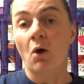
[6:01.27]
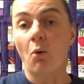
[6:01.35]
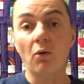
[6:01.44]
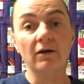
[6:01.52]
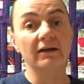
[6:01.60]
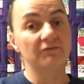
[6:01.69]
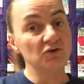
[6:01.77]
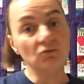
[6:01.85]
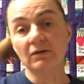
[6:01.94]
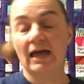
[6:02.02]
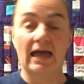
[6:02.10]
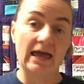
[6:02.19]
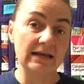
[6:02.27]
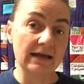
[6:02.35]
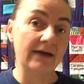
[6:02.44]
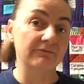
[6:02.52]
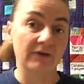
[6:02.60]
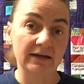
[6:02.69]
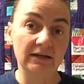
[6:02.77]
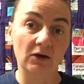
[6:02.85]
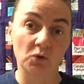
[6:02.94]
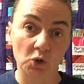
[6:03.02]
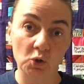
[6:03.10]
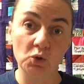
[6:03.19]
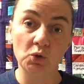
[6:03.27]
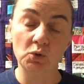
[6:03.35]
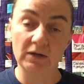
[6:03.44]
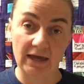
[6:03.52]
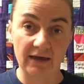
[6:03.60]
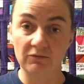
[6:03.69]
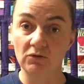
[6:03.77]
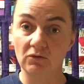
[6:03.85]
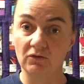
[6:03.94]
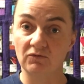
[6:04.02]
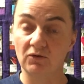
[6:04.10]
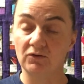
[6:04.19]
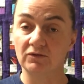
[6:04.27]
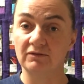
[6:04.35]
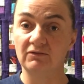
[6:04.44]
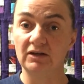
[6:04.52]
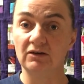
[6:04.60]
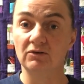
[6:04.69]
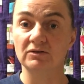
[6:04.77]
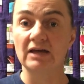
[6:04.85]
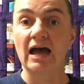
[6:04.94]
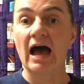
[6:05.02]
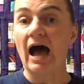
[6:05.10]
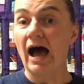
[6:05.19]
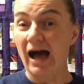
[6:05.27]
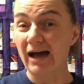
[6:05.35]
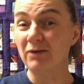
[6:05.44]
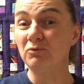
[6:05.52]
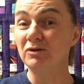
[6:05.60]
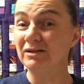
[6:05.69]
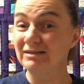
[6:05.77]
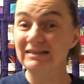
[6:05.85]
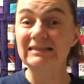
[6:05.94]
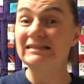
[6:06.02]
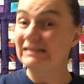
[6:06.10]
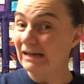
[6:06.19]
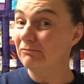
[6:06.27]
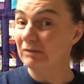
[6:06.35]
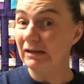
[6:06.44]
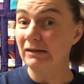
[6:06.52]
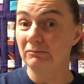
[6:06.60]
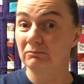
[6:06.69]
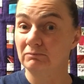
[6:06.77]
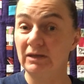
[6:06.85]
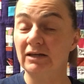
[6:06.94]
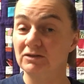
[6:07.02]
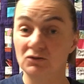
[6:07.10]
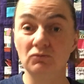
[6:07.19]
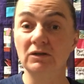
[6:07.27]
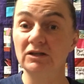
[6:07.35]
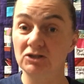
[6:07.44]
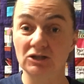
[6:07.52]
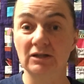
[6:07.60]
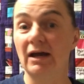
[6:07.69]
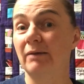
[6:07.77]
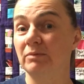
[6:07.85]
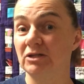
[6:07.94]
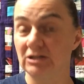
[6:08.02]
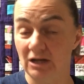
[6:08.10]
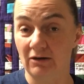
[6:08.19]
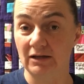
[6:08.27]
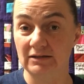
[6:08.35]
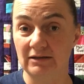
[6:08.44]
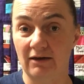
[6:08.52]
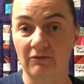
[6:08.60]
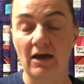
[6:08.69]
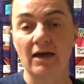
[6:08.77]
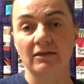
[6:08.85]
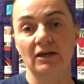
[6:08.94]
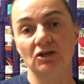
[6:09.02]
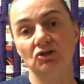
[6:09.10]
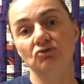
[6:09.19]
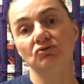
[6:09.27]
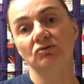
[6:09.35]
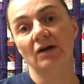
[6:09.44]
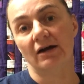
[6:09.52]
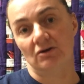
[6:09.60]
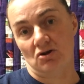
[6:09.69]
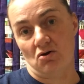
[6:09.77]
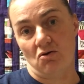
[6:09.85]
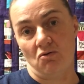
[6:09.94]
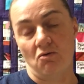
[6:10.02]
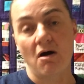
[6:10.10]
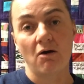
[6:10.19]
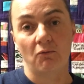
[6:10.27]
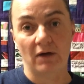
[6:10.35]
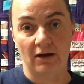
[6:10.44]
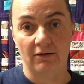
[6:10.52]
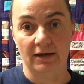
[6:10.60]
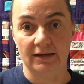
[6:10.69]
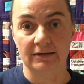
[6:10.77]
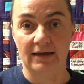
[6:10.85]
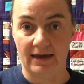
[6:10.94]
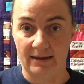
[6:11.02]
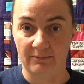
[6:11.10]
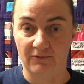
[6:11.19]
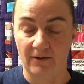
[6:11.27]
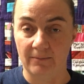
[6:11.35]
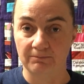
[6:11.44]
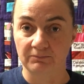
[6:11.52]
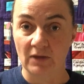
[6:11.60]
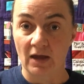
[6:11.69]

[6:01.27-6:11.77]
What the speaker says: Or if you cannot find out who gave you those photos and videos, I would get rid of them, because you really should not be sharing stuff that you do not know where it came from.